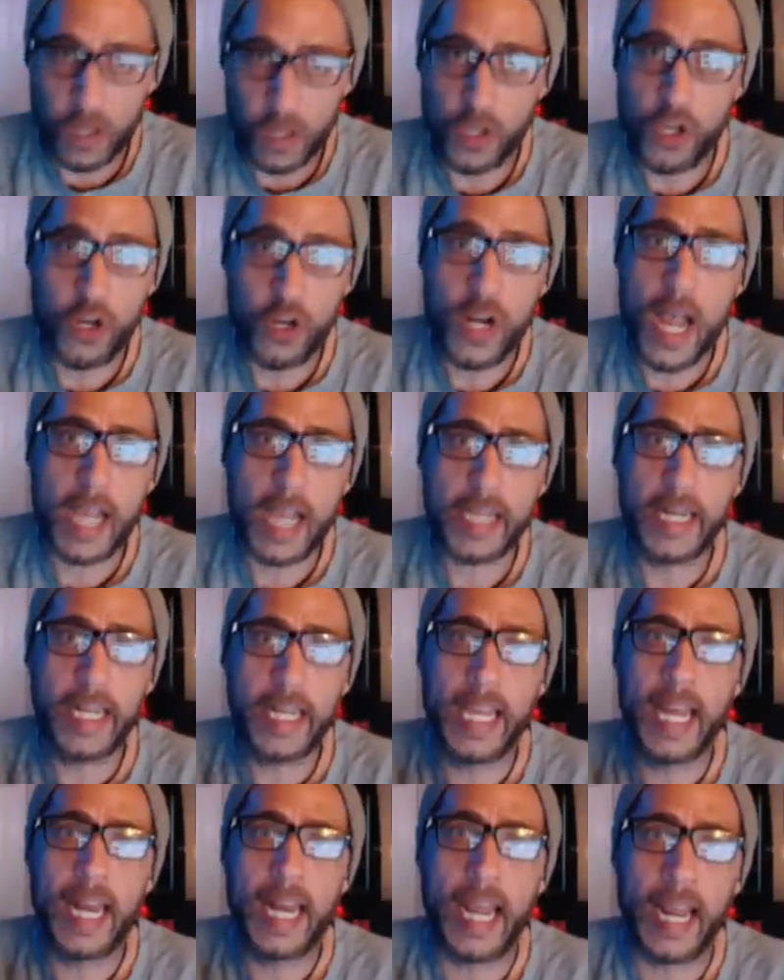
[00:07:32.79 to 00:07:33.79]
You're not going
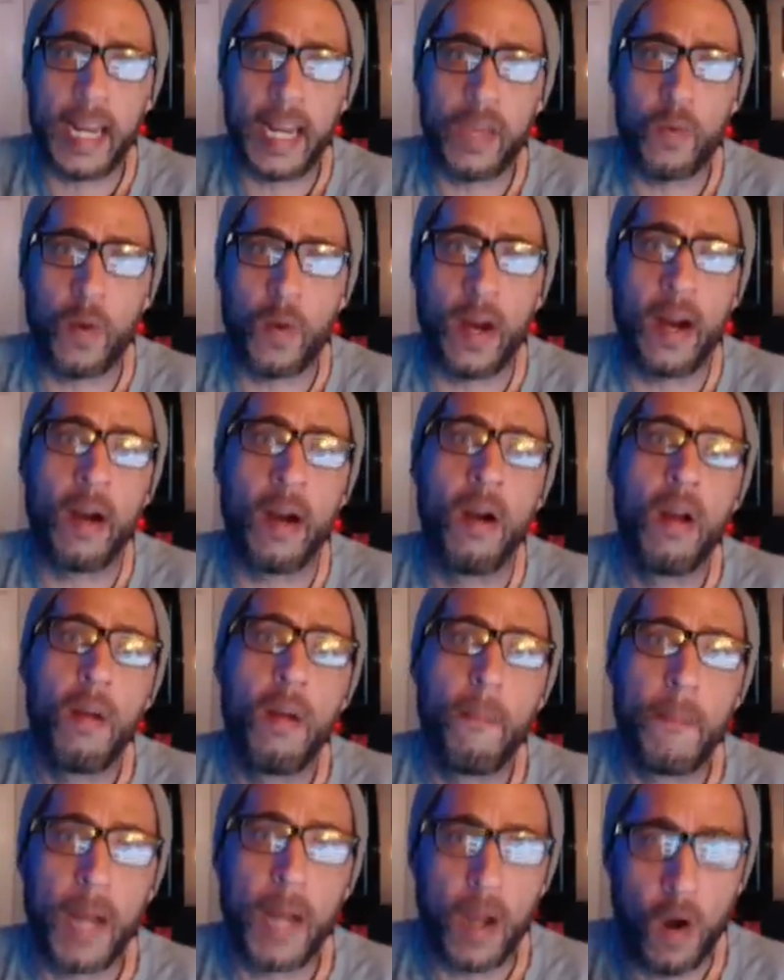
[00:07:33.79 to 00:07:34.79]
to get anywhere
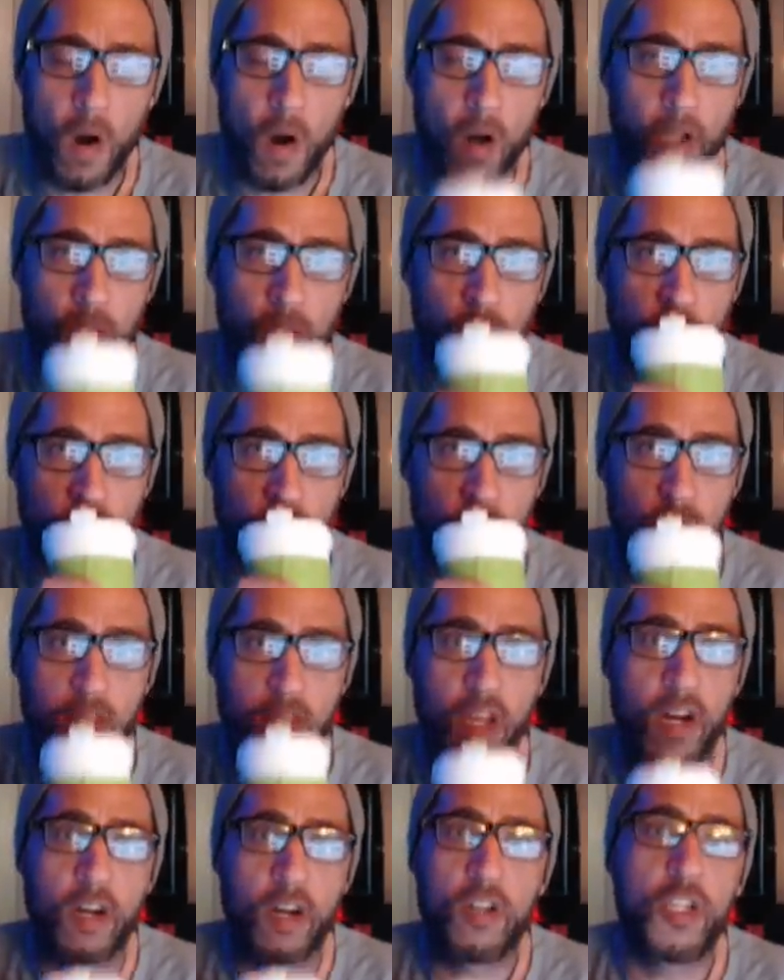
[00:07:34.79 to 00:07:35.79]
by arguing with
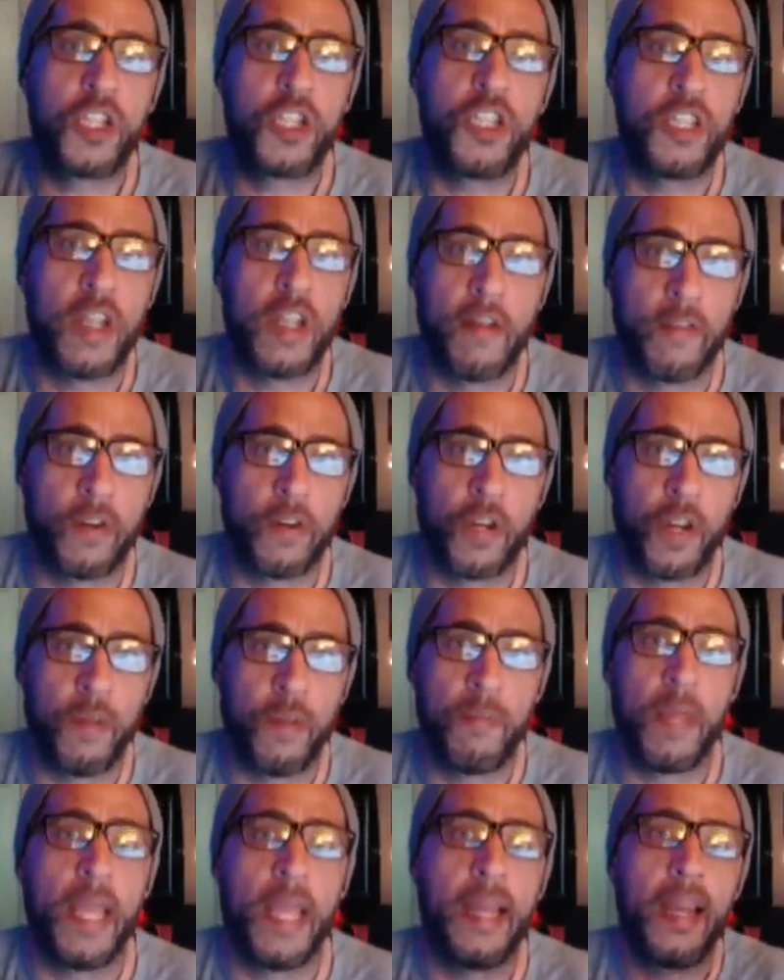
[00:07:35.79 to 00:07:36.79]
her because she's never going to
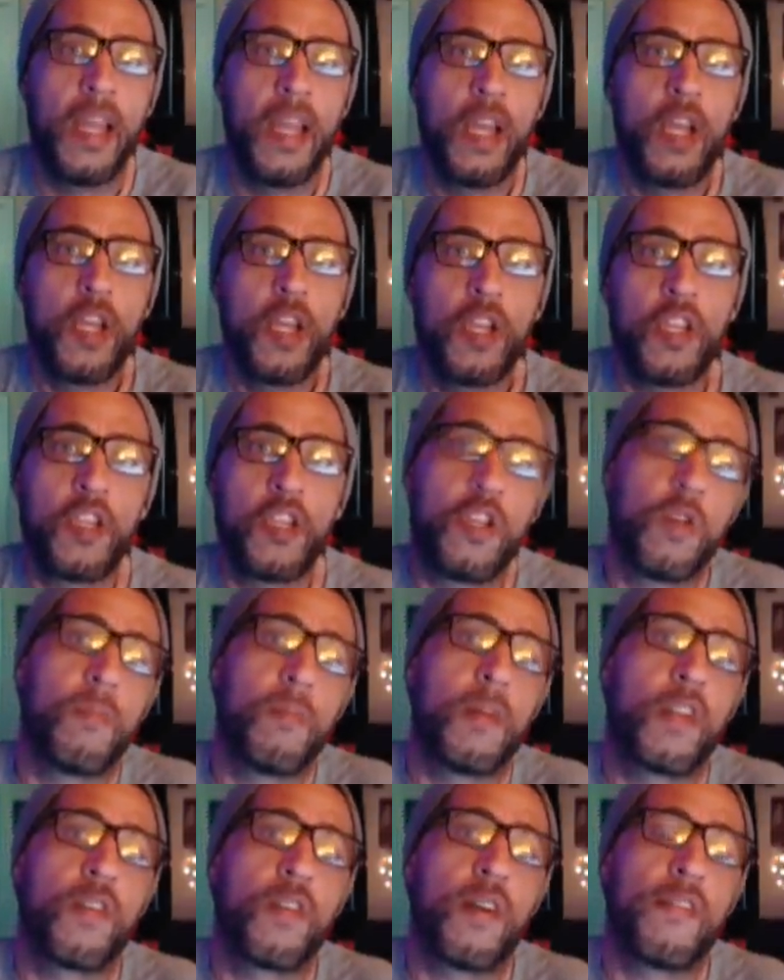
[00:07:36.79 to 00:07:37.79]
admit. Is your
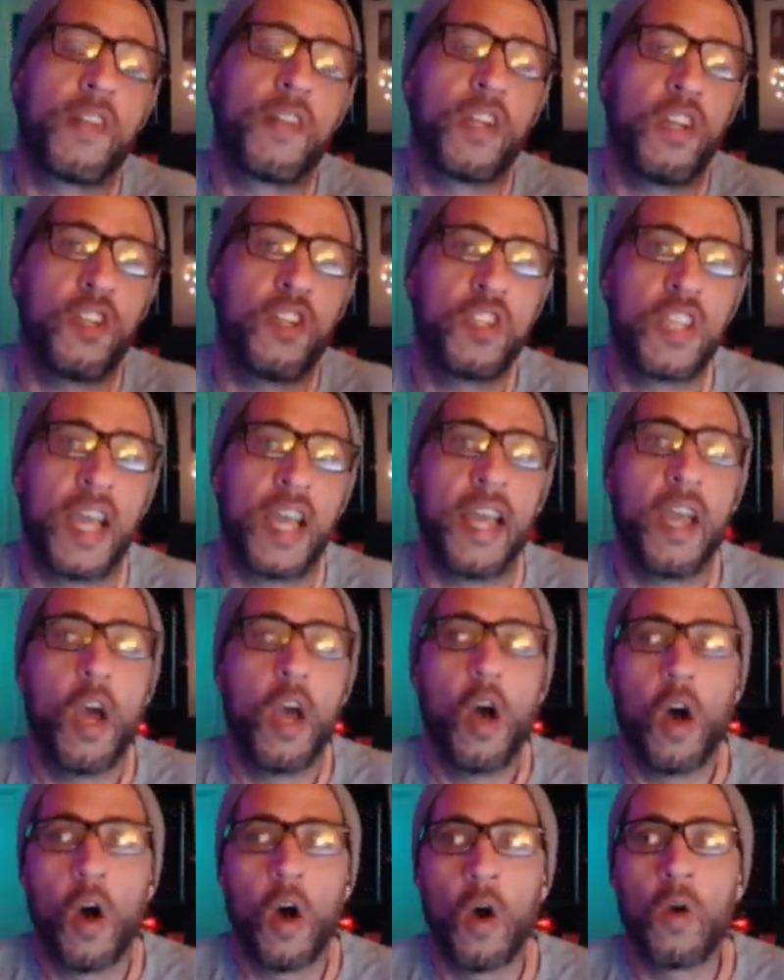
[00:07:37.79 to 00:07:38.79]
mother ever going to say,
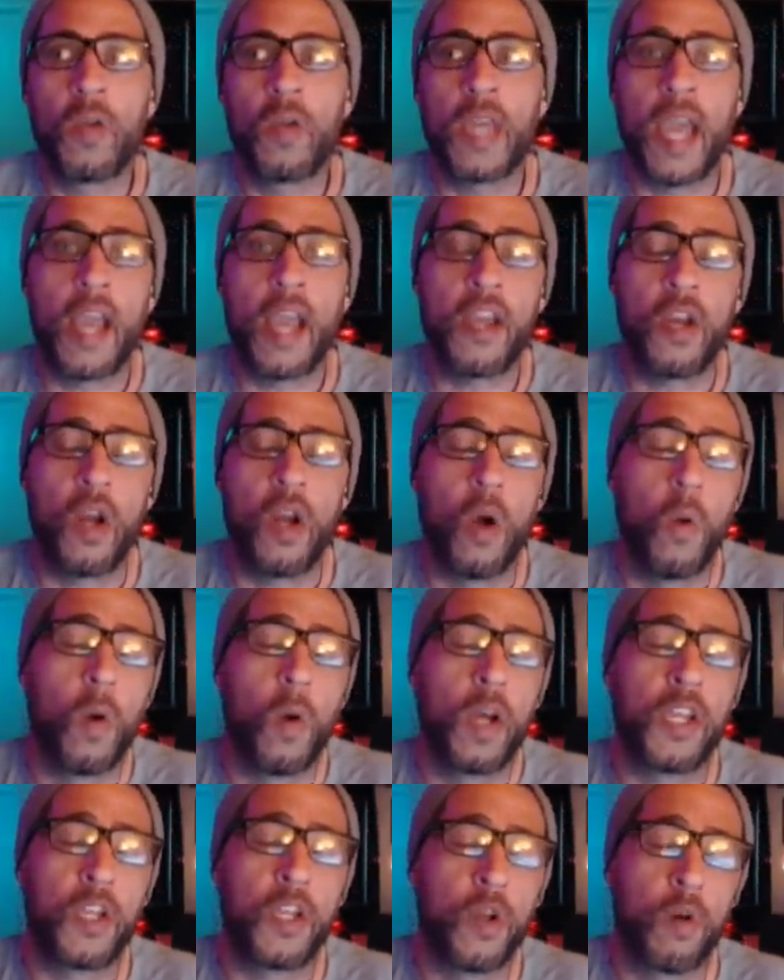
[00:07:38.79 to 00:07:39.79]
oh, yeah, you know
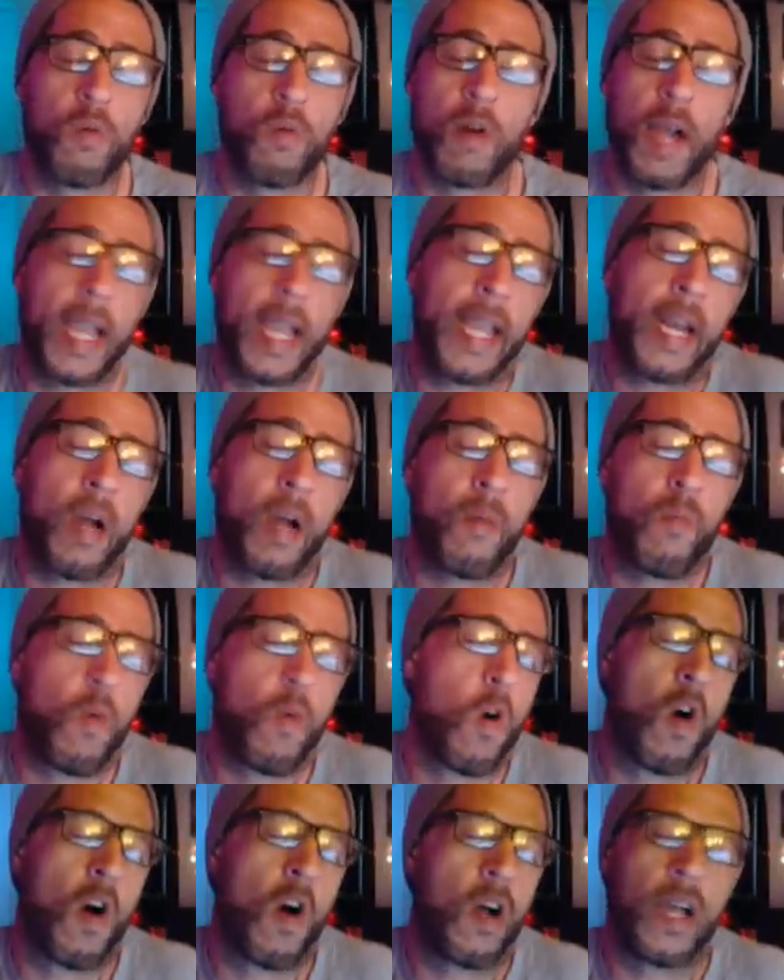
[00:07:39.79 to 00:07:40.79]
what? You're right. I'm
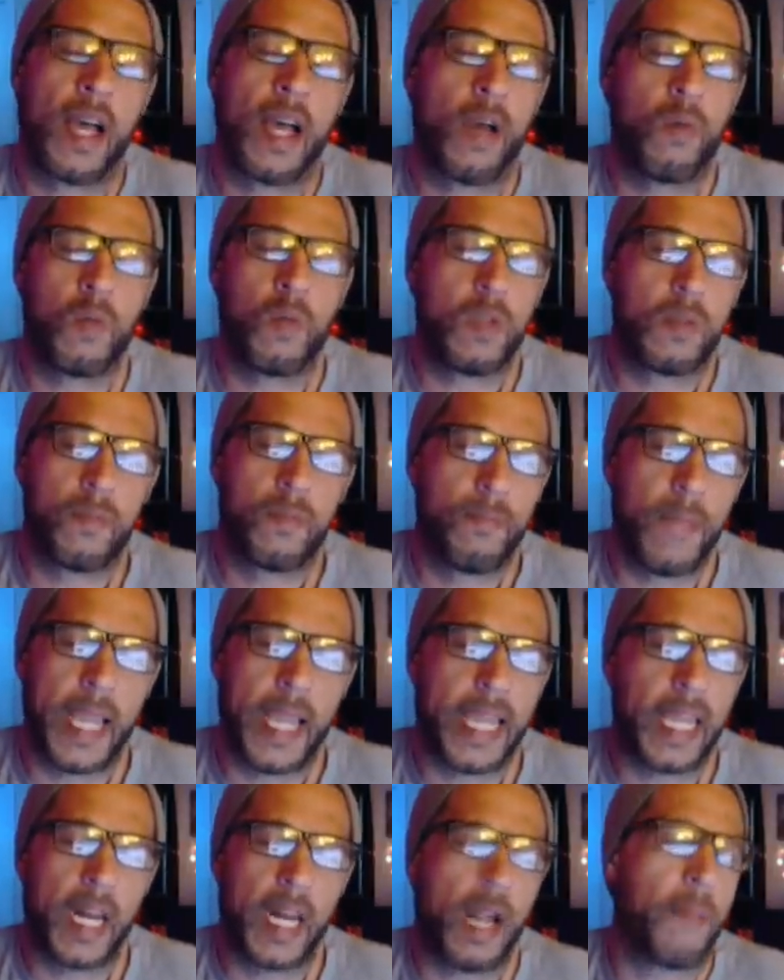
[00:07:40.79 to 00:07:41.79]
wrong. I was
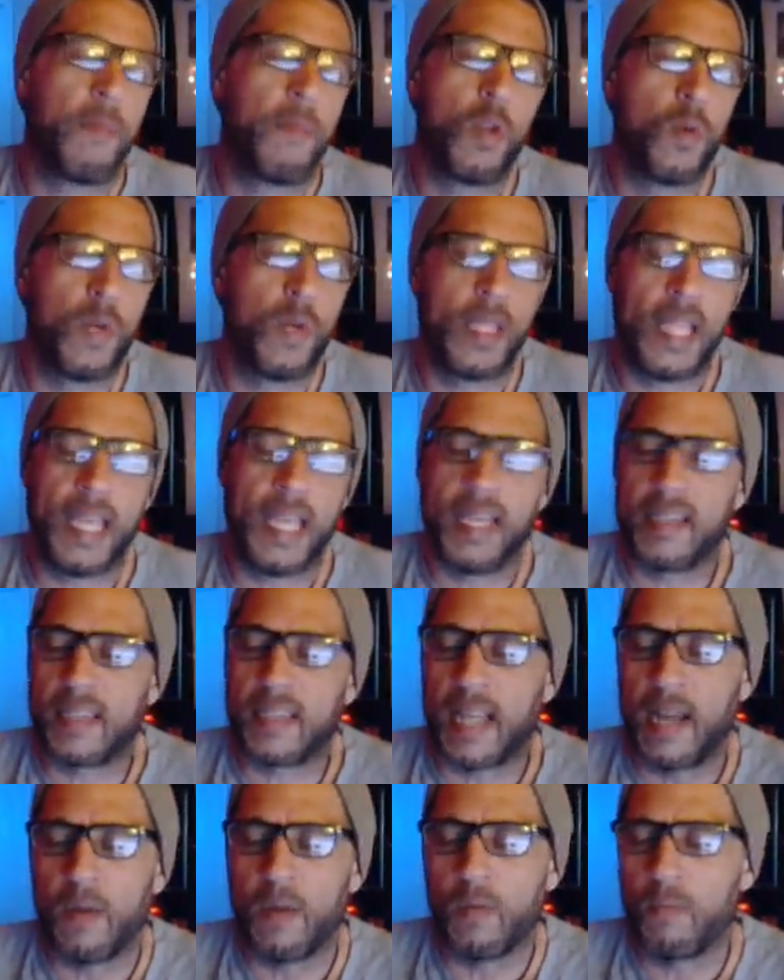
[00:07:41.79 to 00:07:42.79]
making, I'm doing this.
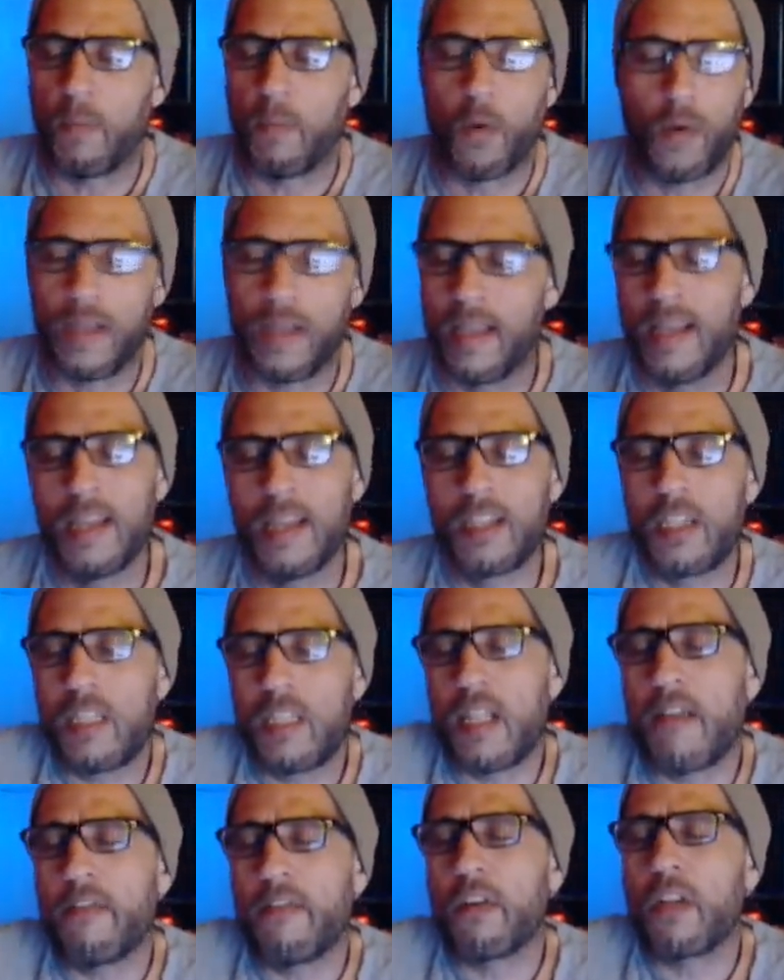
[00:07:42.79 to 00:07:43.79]
I would pull it. She's
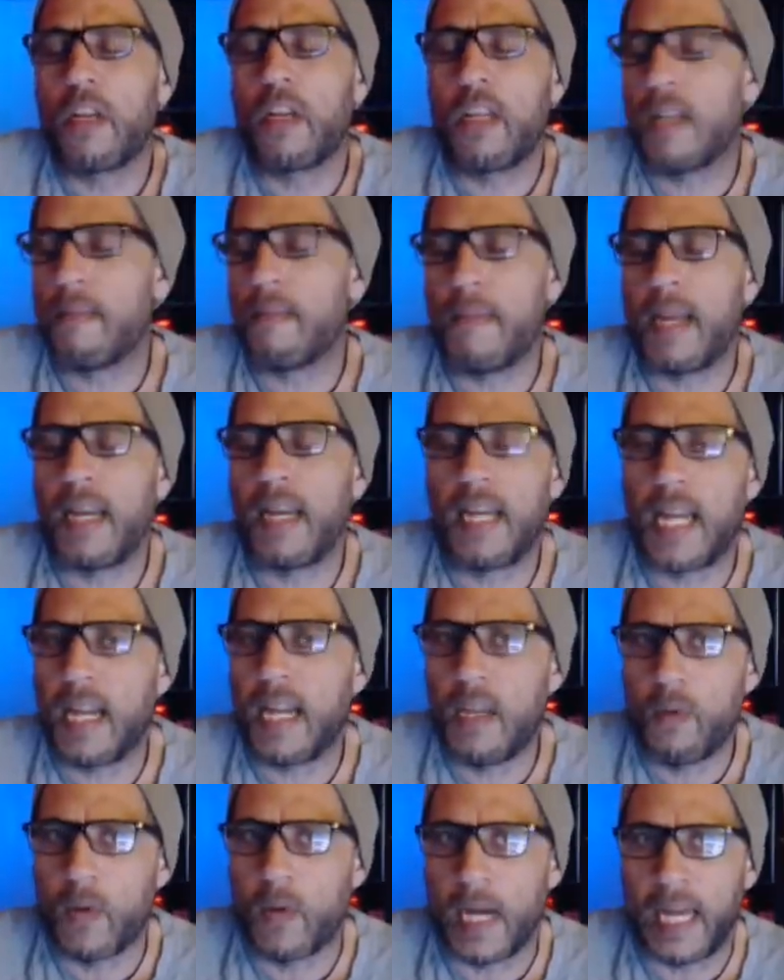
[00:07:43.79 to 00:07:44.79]
never going to admit it
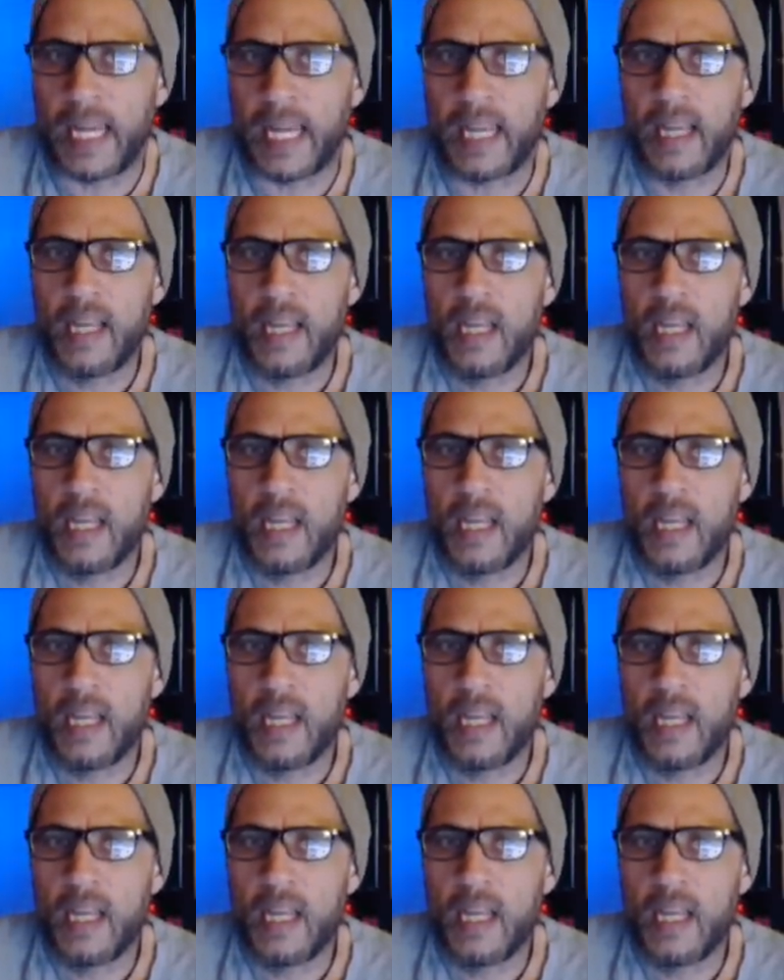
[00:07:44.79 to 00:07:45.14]
anyway.